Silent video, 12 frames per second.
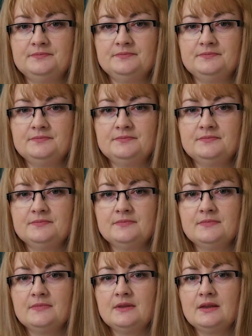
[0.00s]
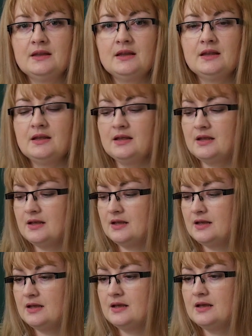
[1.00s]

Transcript: [no speech]